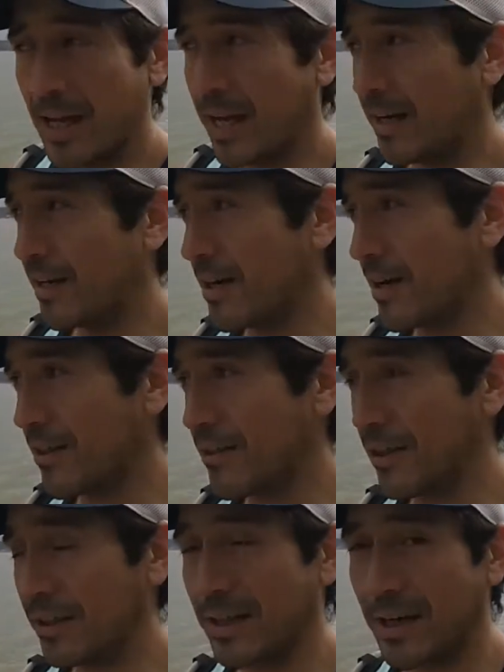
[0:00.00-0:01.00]
And another
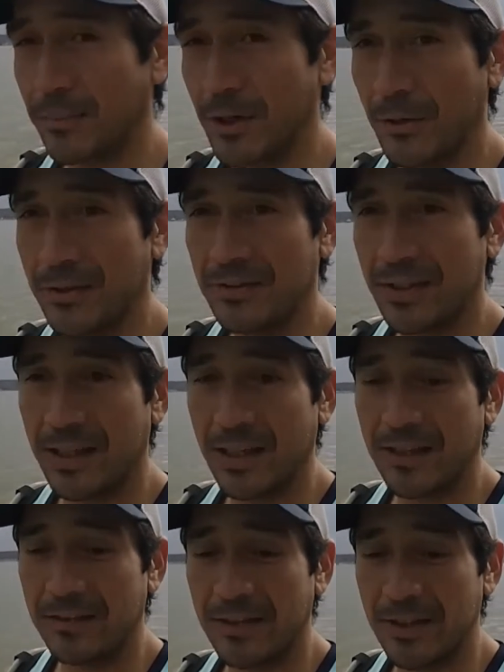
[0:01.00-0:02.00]
thing that I'm noticing
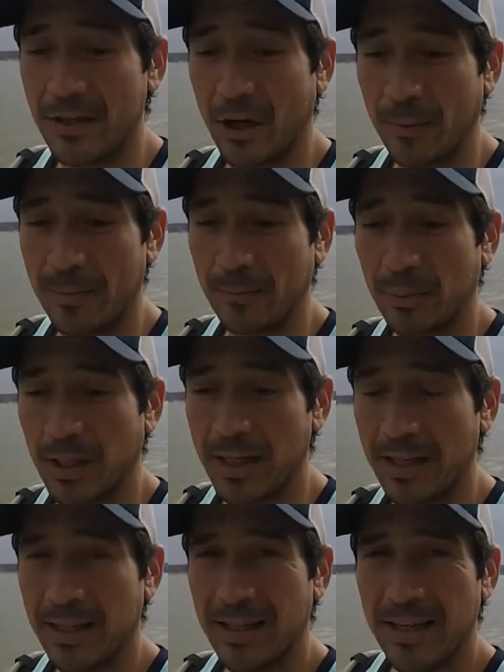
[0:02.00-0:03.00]
is the carbon plate.